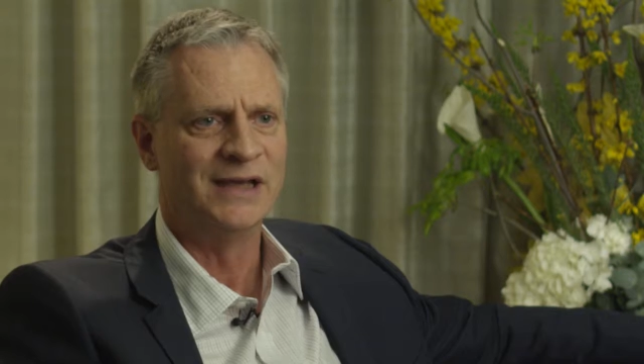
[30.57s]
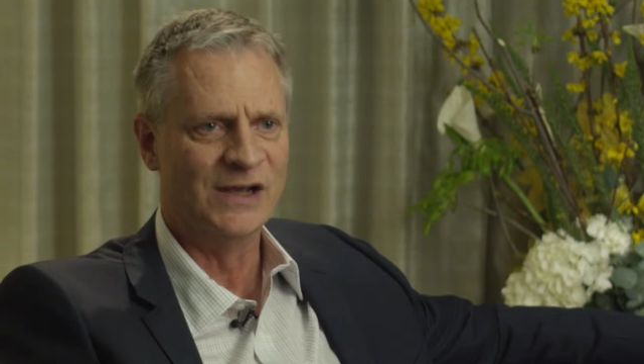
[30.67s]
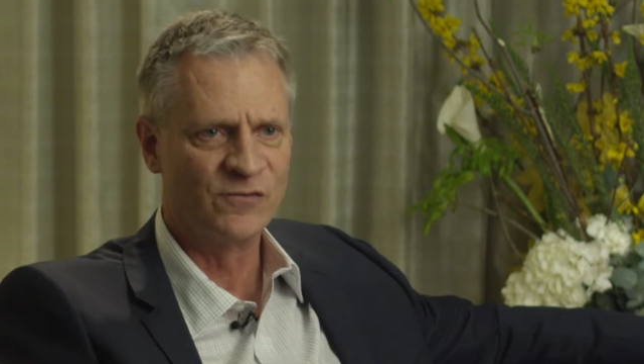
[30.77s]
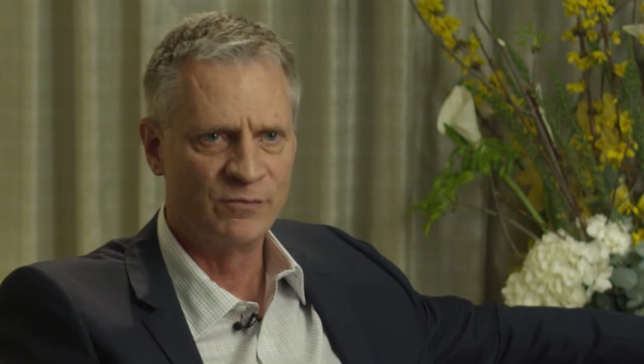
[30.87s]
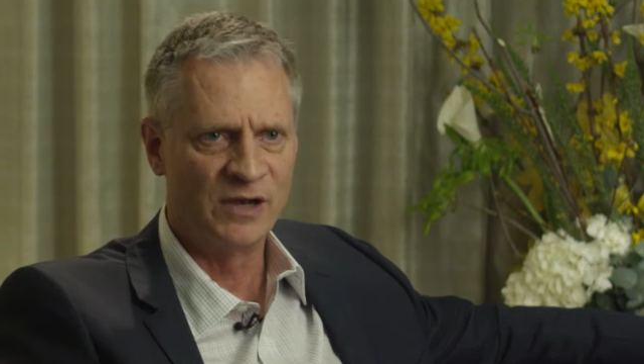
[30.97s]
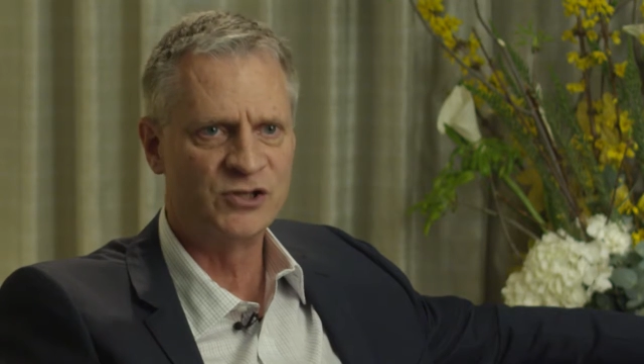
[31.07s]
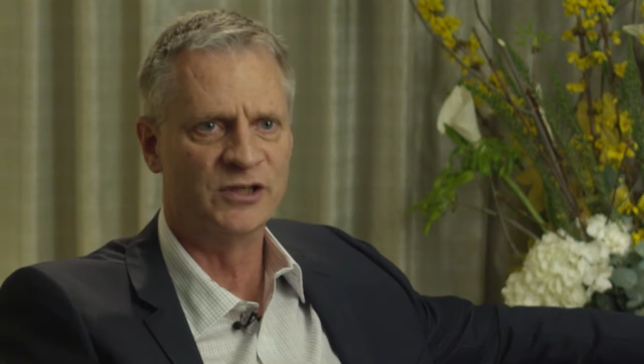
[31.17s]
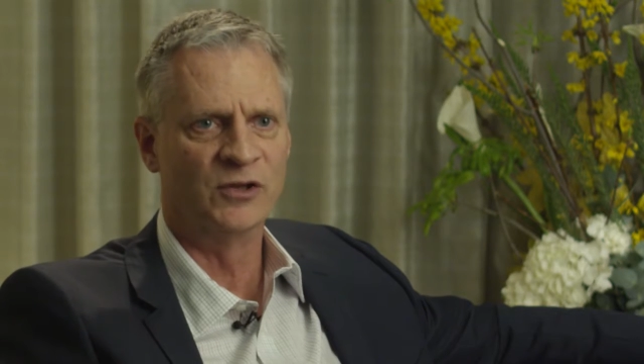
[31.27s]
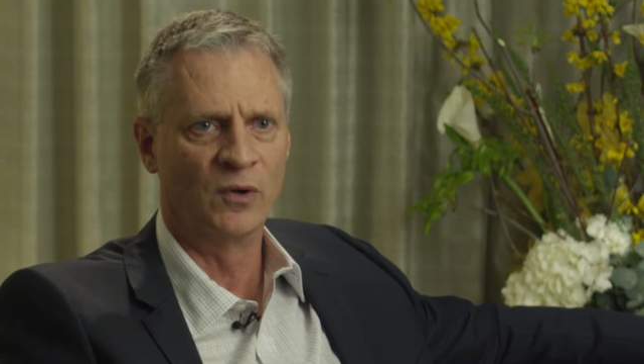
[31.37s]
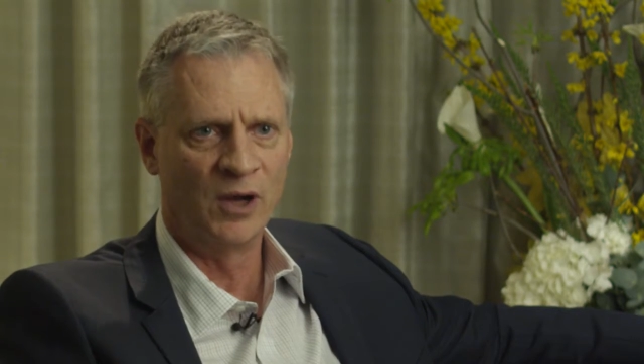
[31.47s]

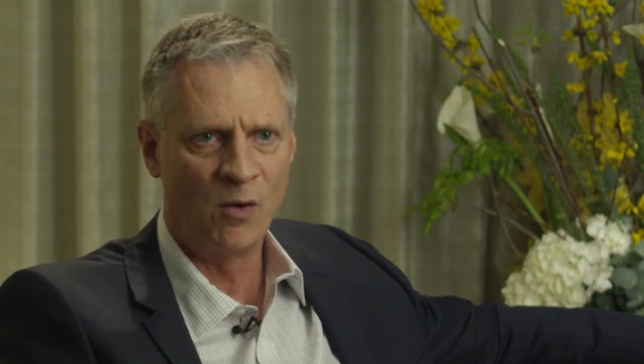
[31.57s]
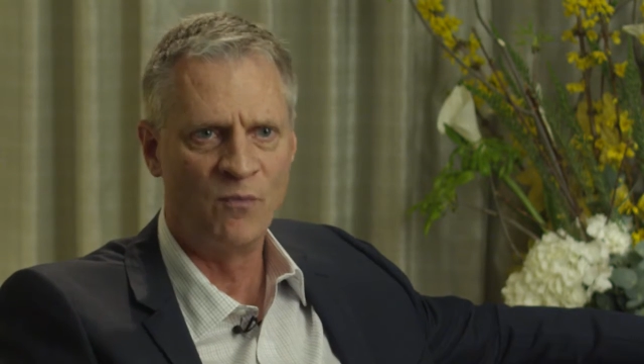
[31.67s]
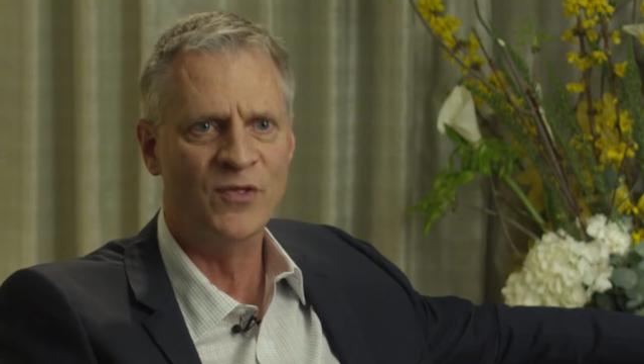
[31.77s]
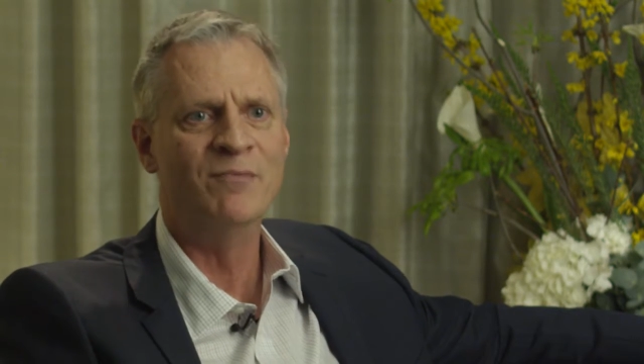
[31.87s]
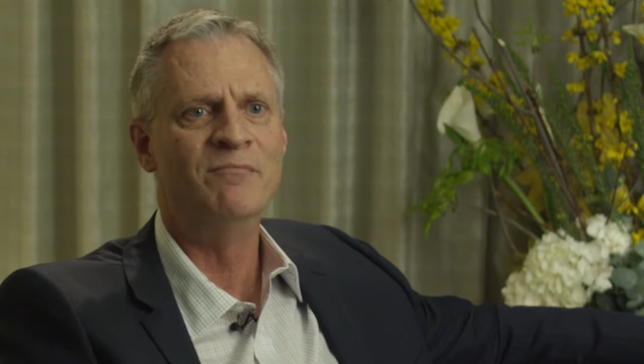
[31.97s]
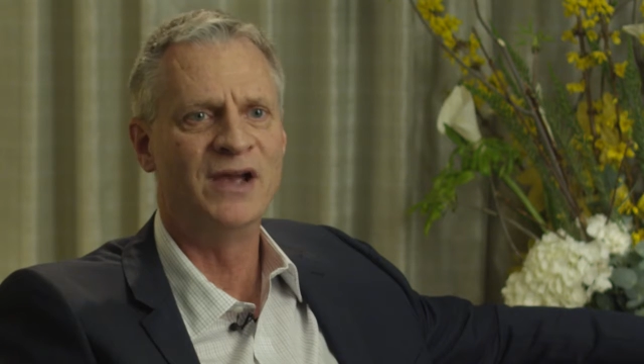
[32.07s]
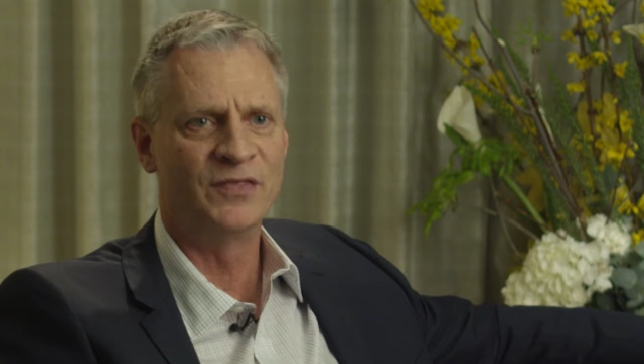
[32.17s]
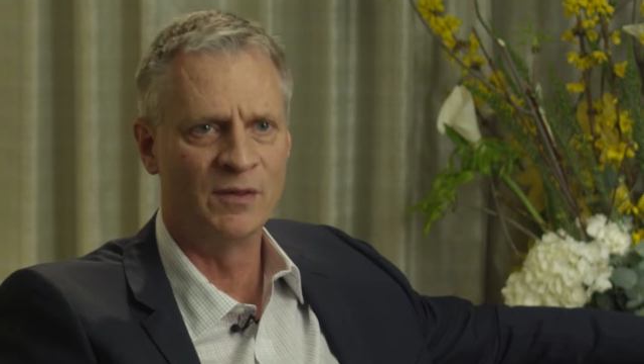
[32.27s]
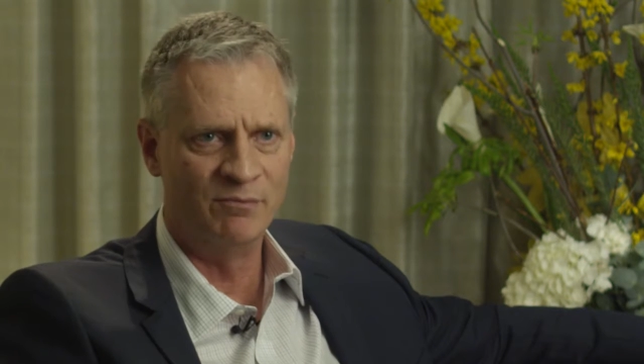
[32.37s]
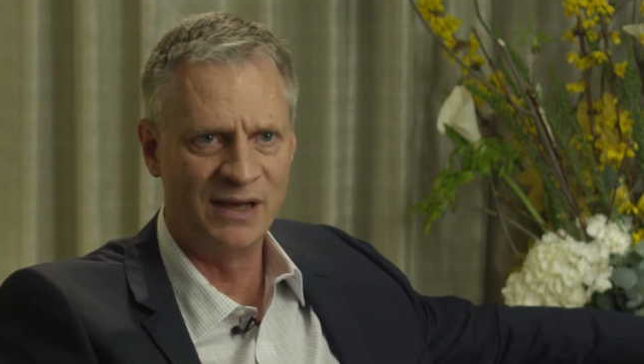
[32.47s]
that will help them
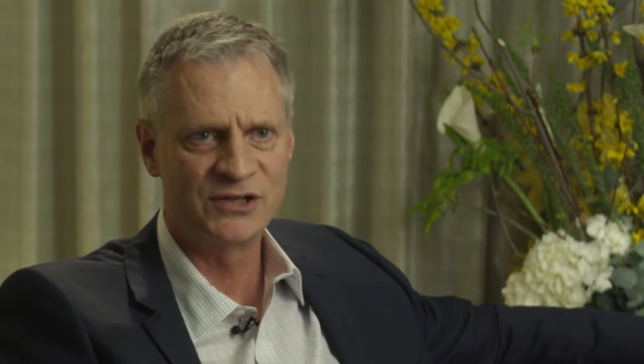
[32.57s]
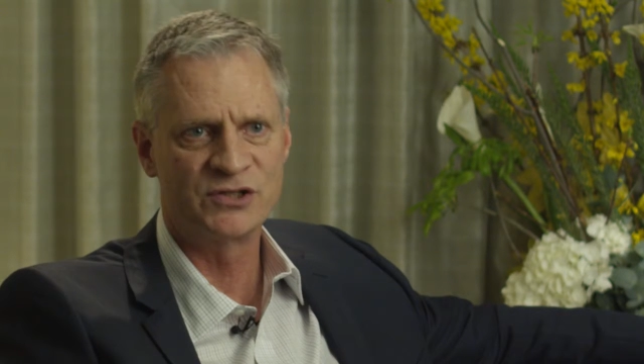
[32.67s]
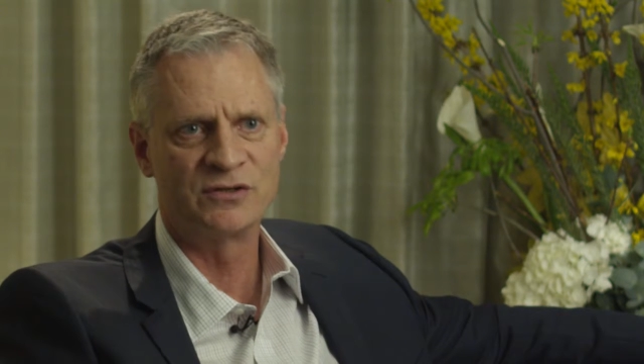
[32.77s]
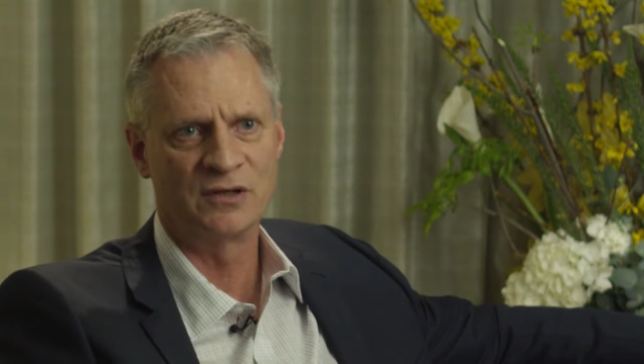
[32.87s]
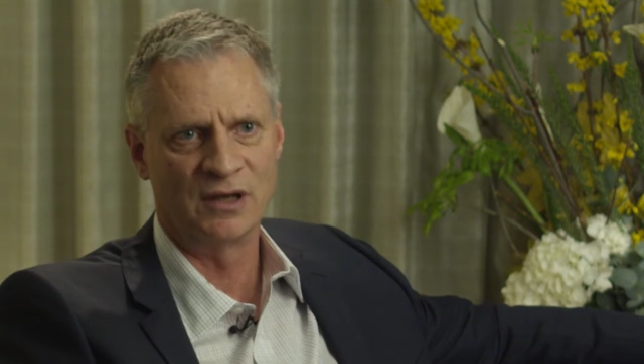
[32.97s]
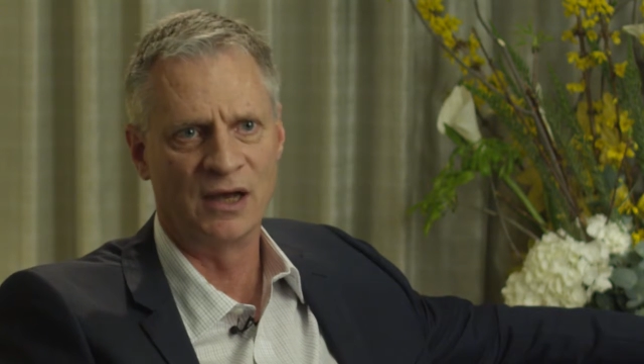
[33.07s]
make the best